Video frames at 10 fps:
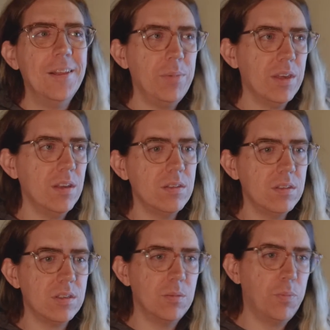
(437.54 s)

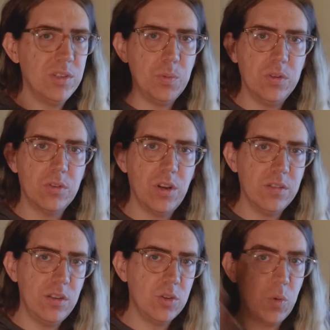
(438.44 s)
Because Principle
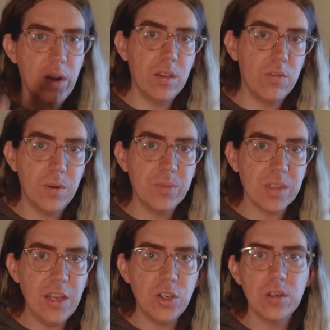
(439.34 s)
translates directly from
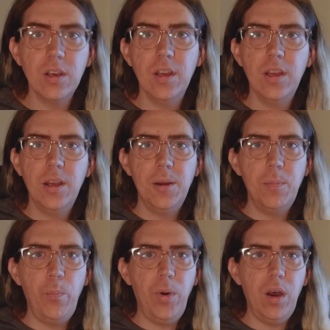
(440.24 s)
Sketch,
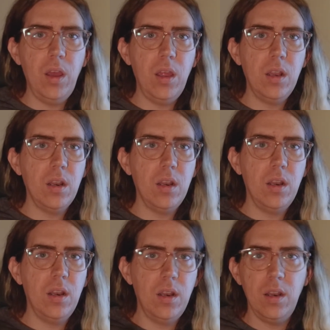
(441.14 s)
but
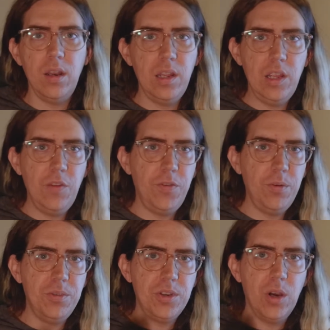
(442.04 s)
if
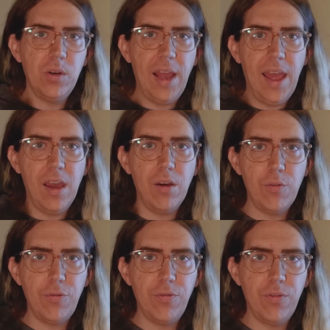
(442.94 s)
you don't have